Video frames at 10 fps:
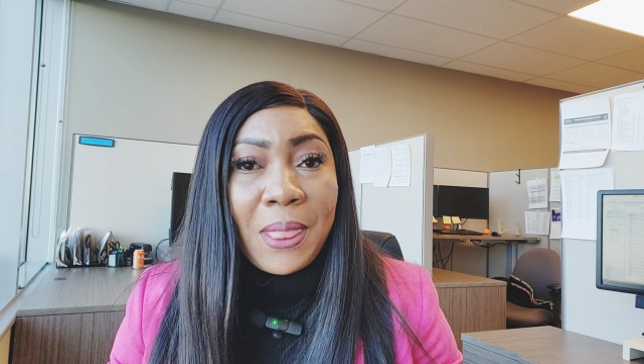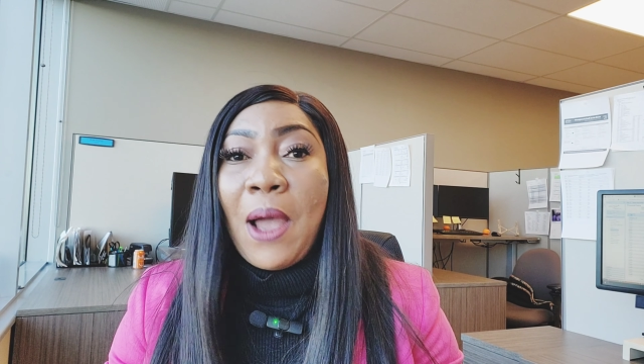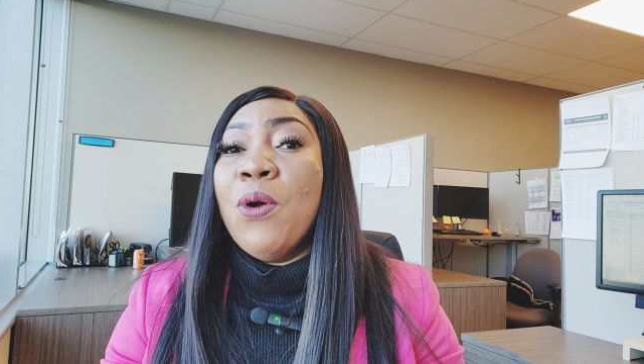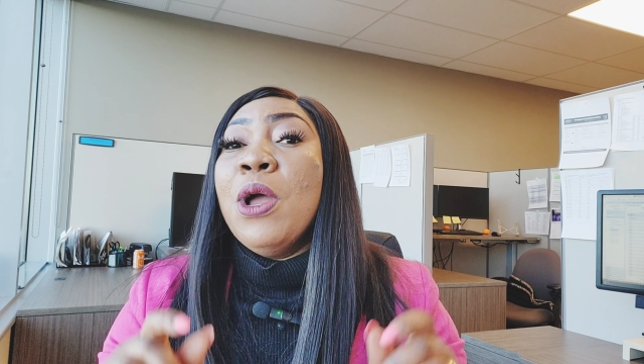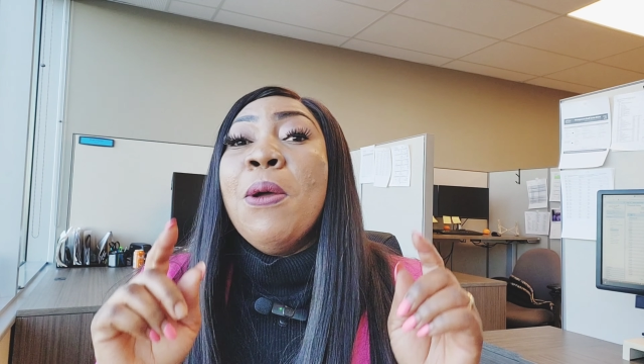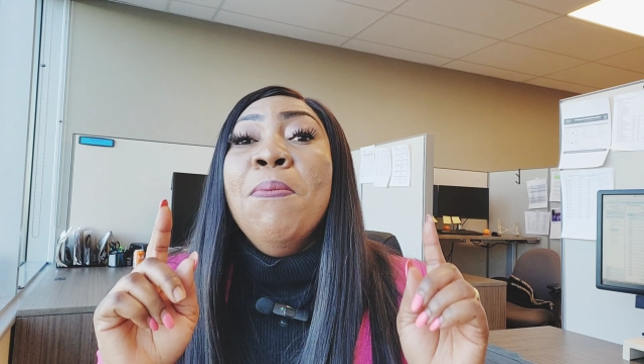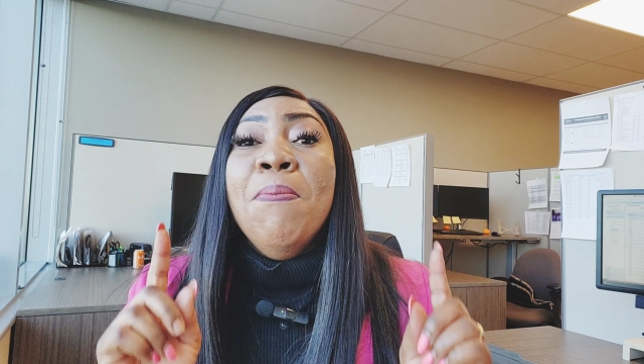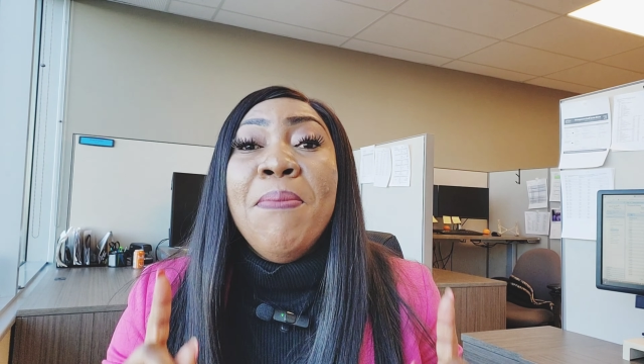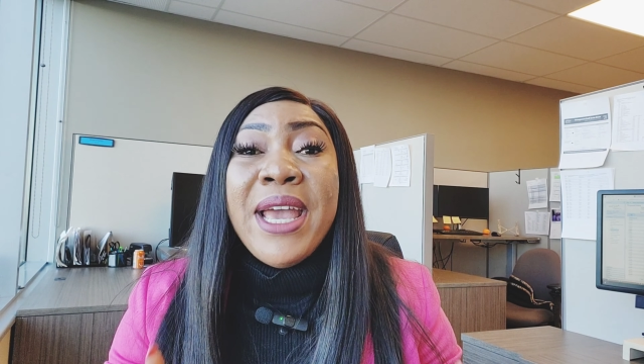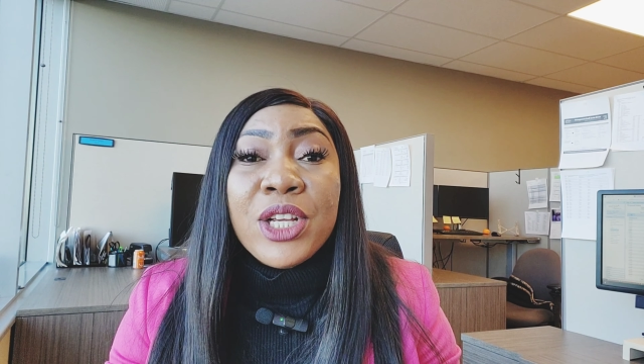Now,
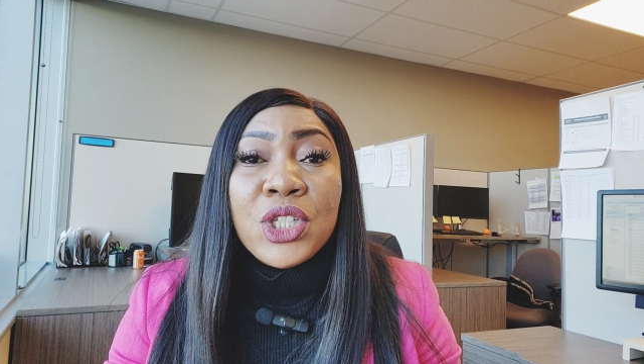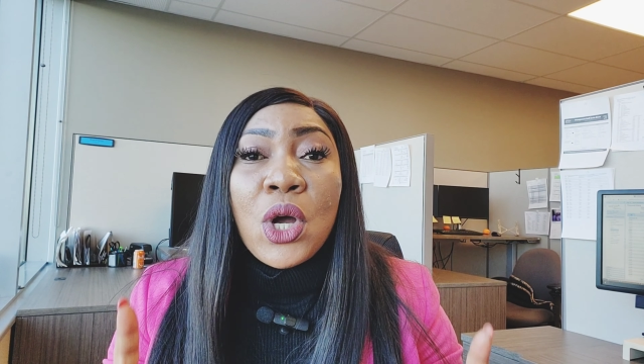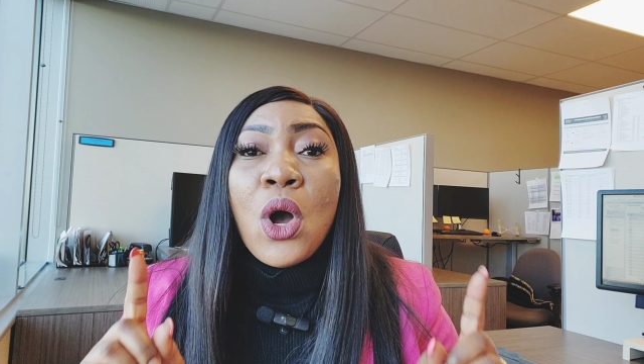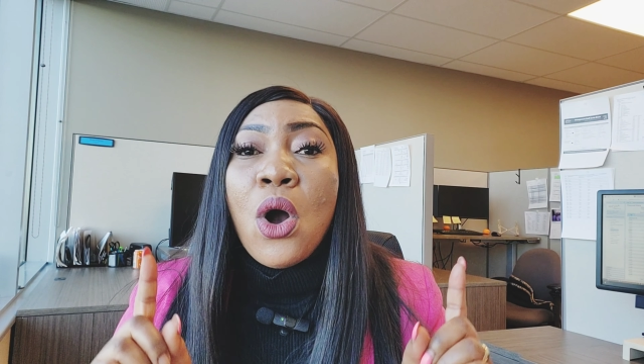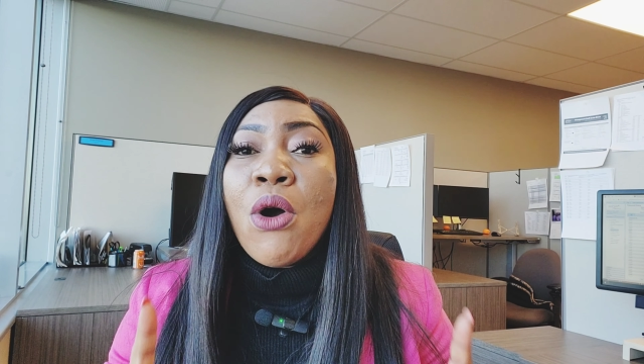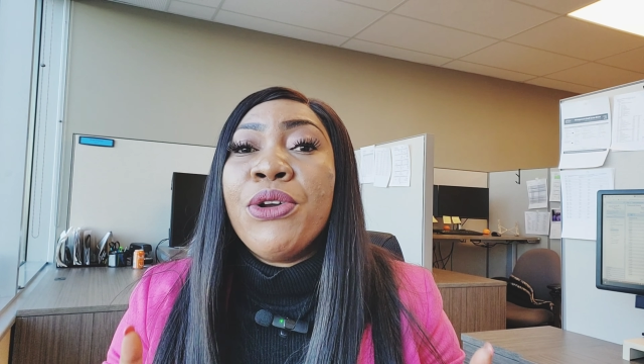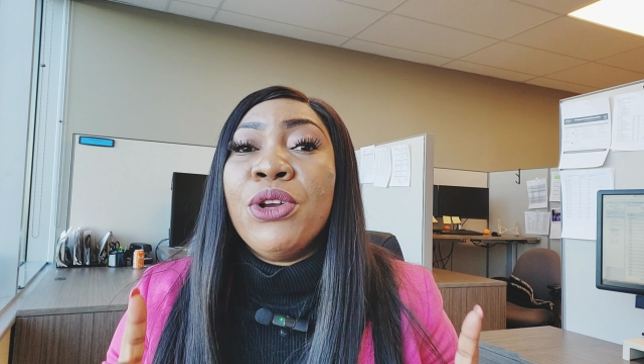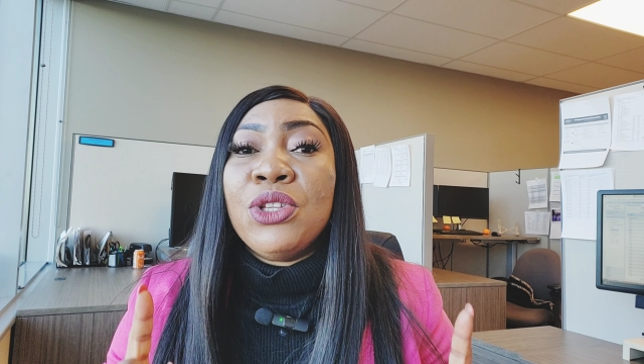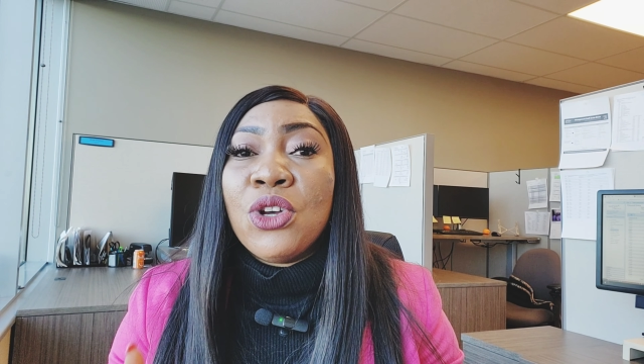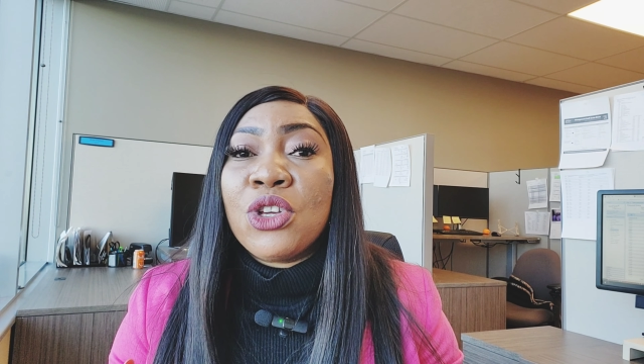make sure all
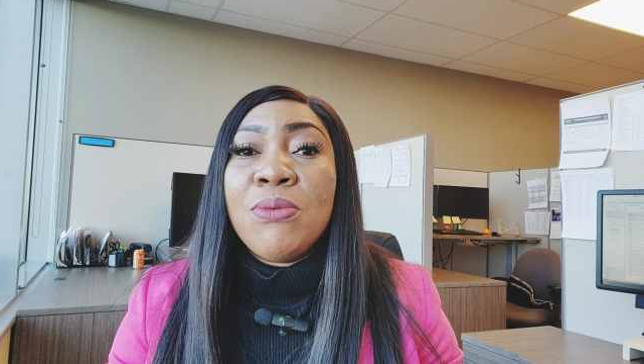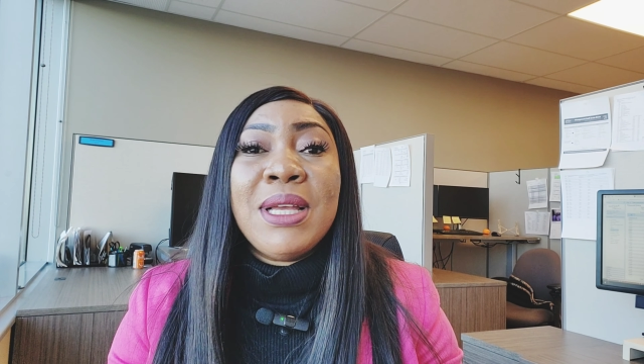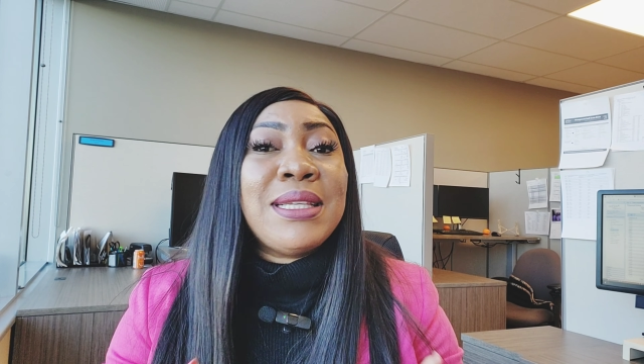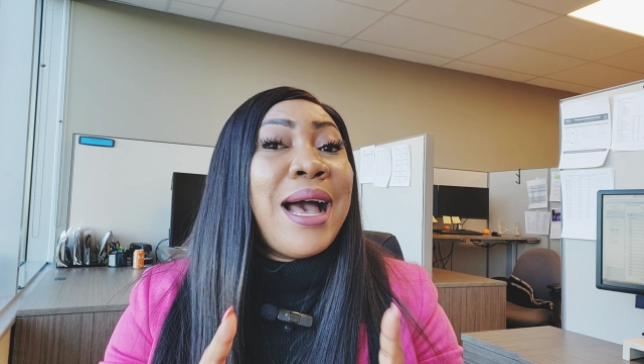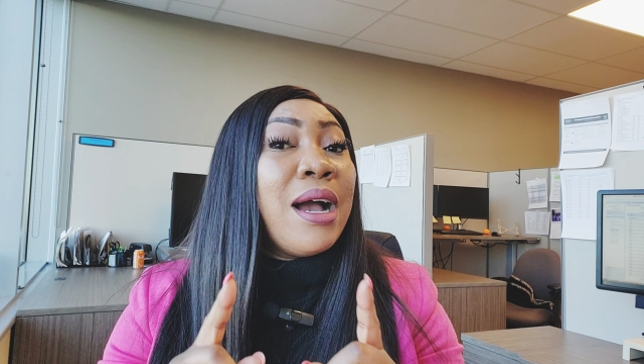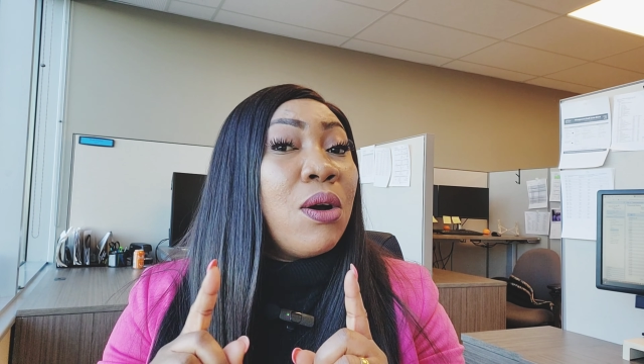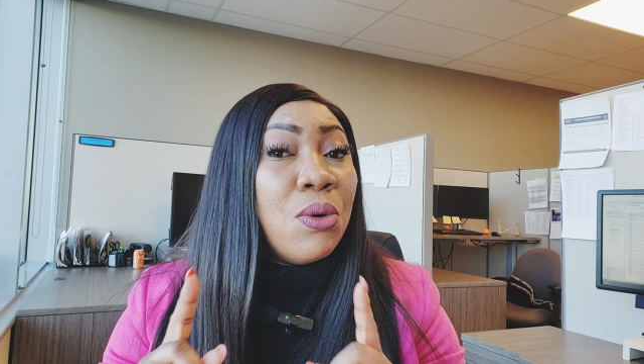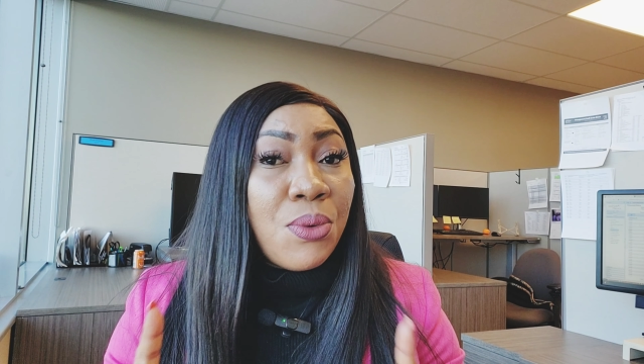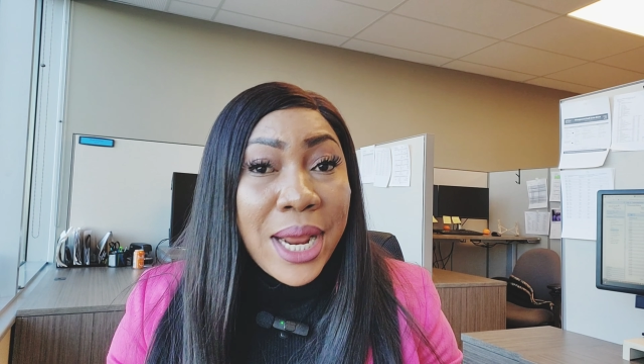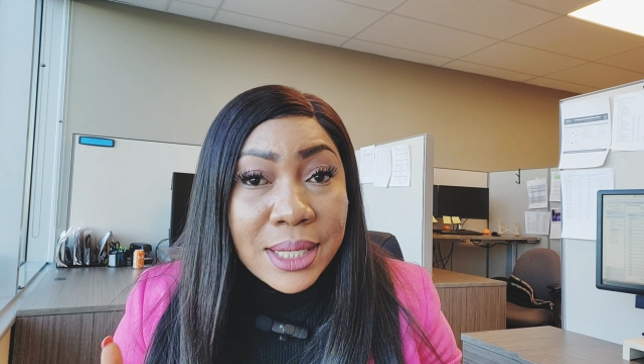your documents are
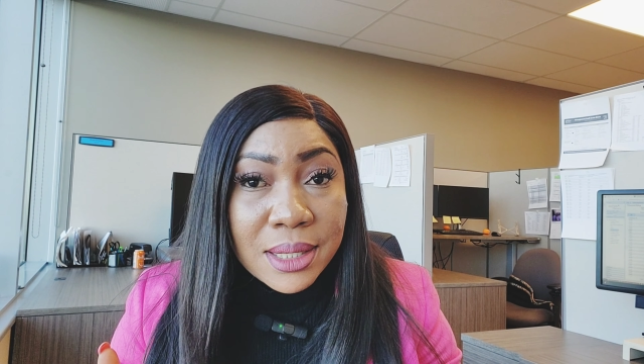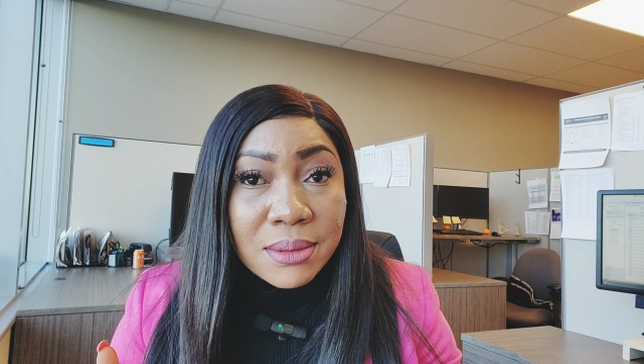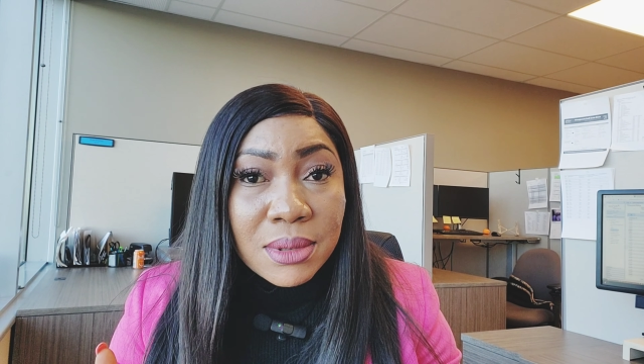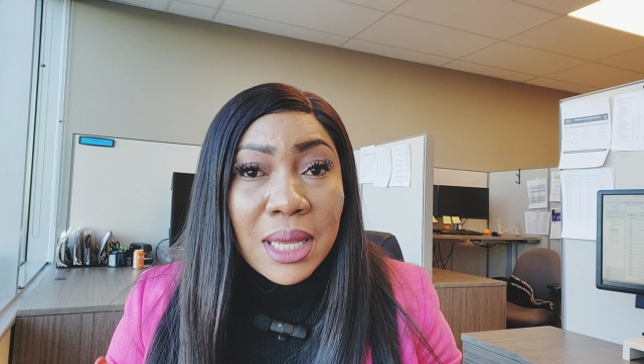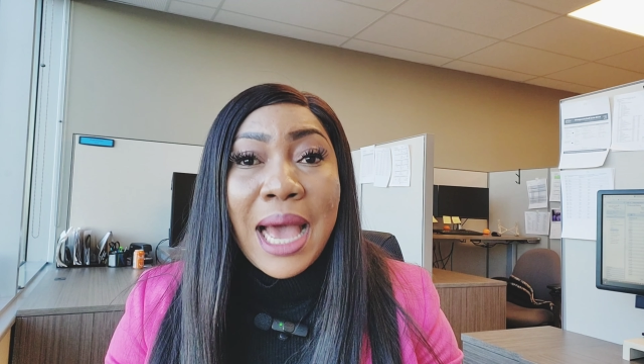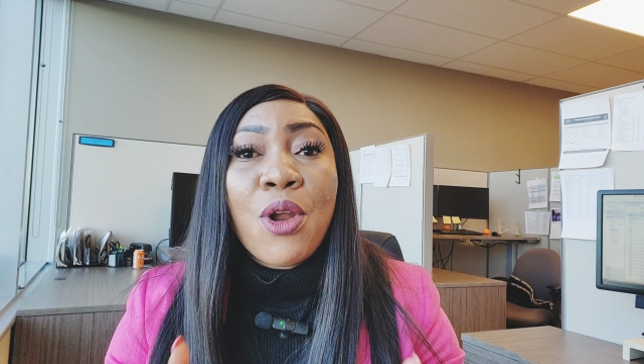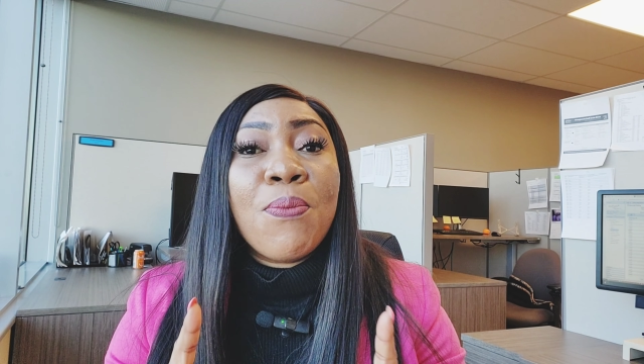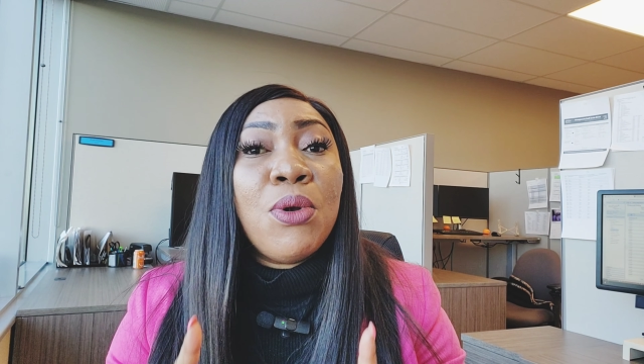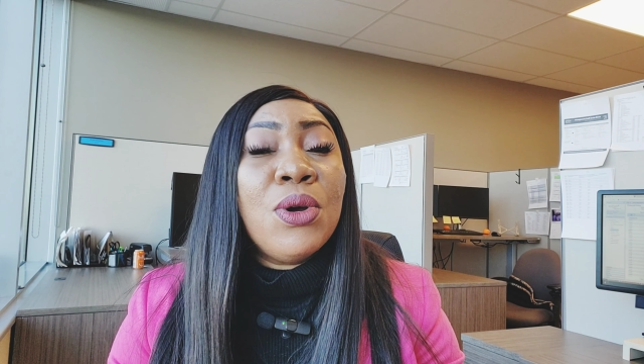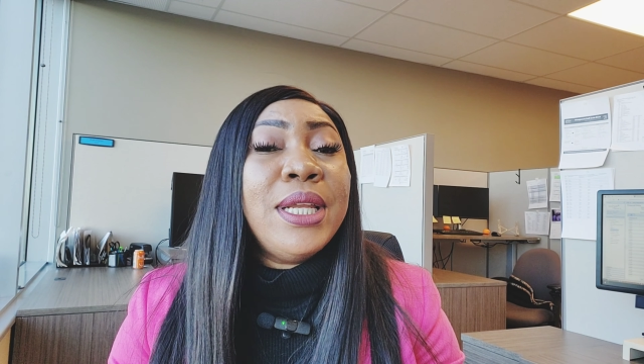correct and
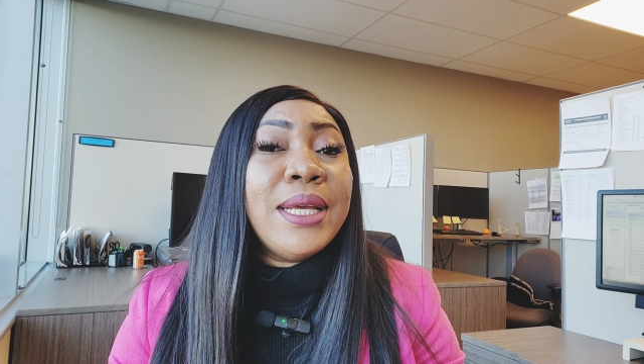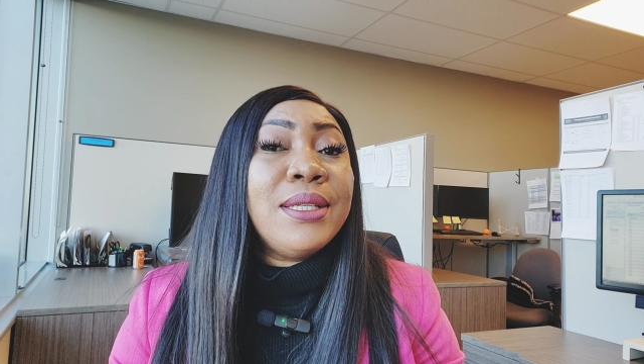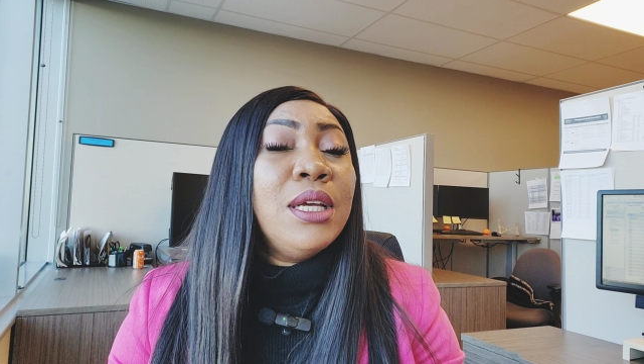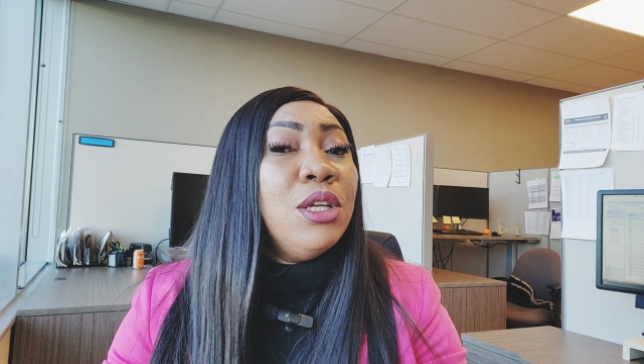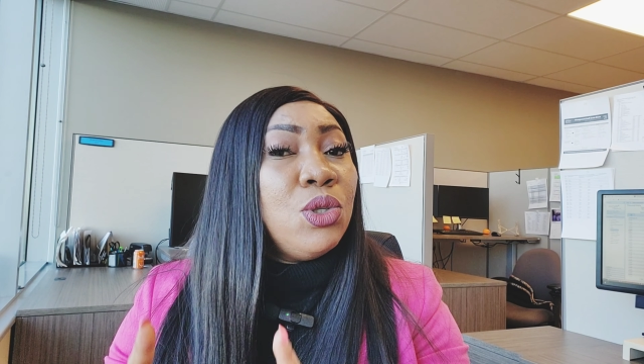uploaded